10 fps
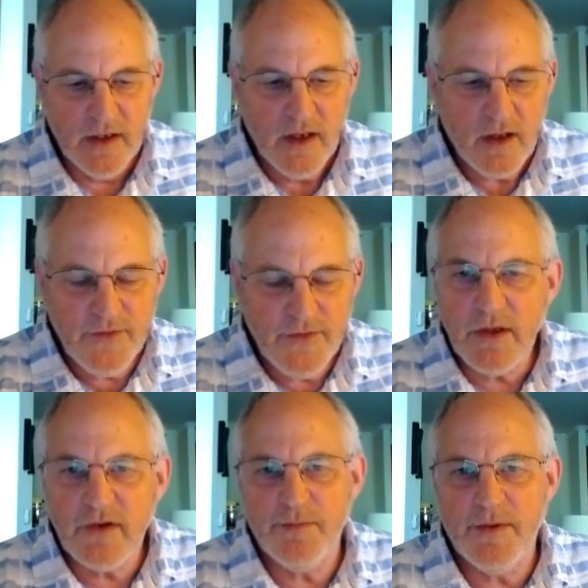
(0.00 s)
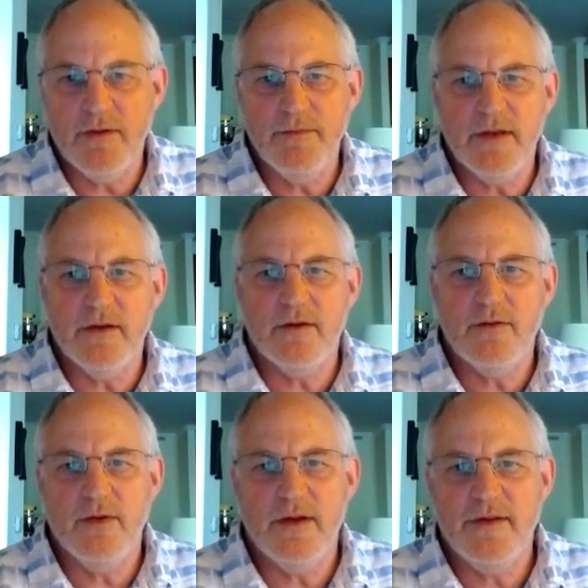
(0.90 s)
Have you
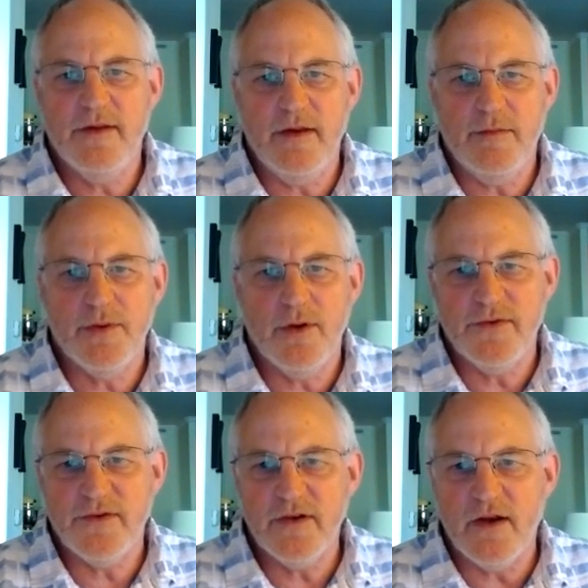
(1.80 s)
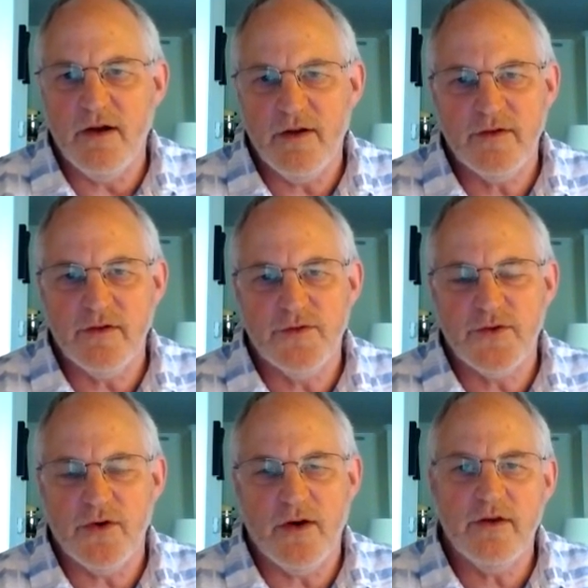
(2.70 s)
experimented with the pros and cons of
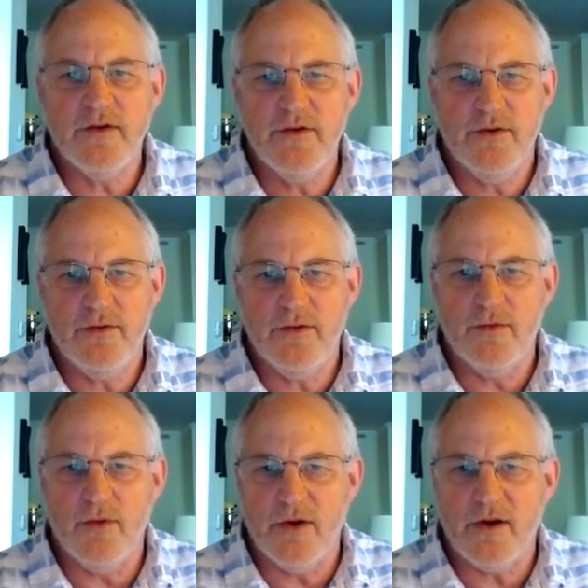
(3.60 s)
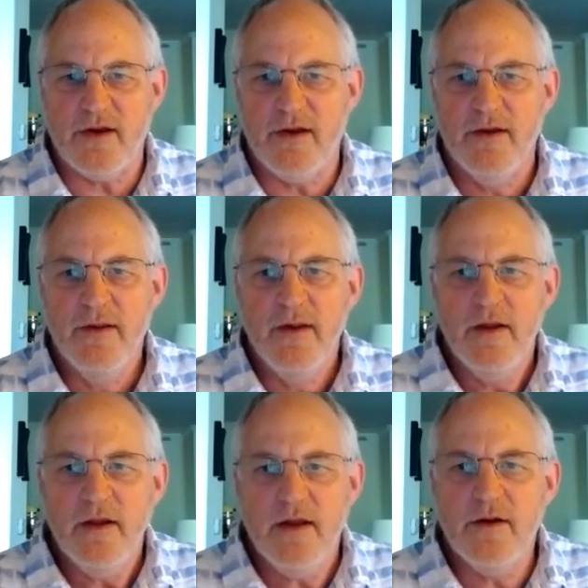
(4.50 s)
trying to do the work
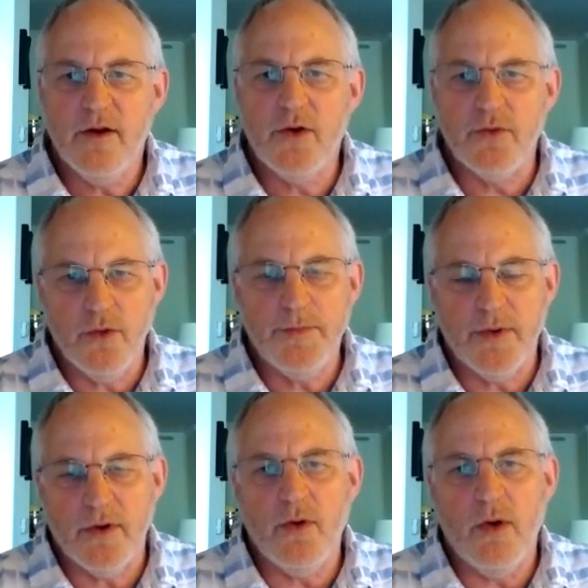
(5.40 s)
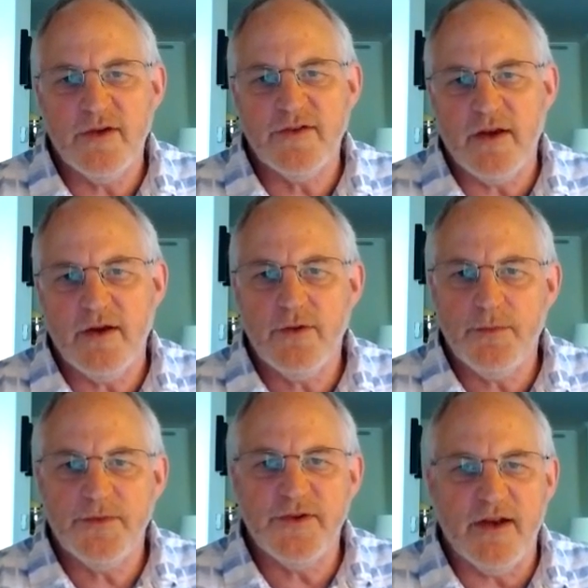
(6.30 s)
in a group or
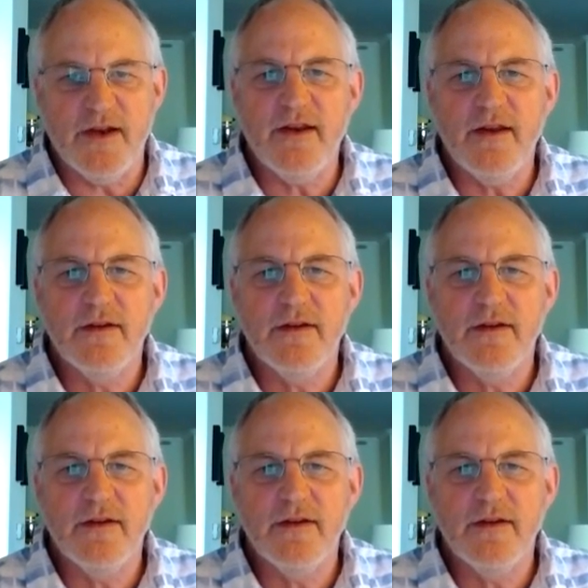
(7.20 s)
quasi-group setting?